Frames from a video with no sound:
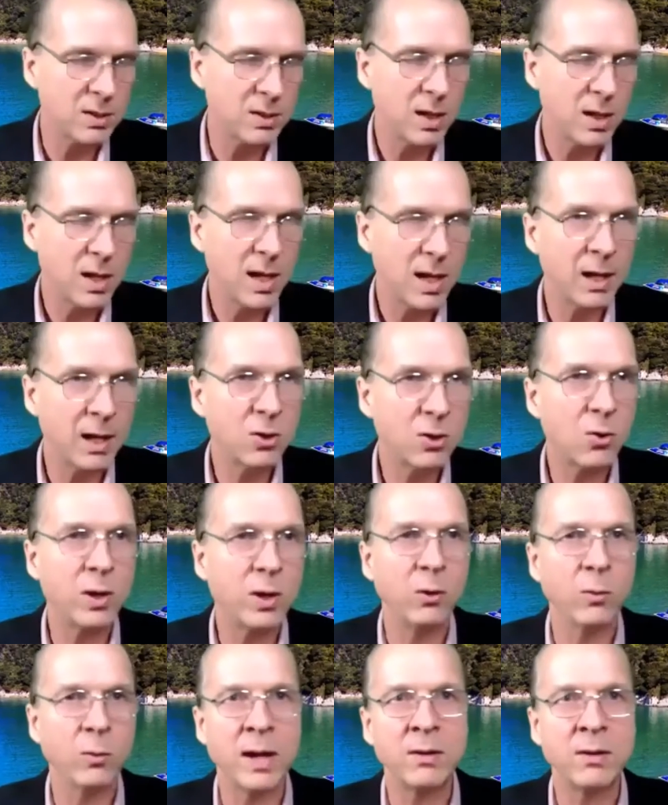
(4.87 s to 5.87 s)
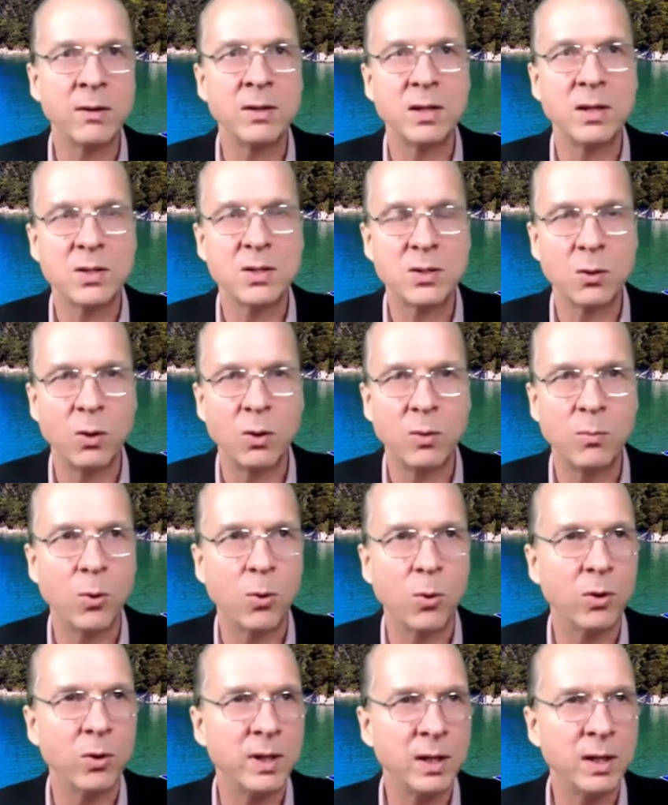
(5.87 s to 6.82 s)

And going around it is so important.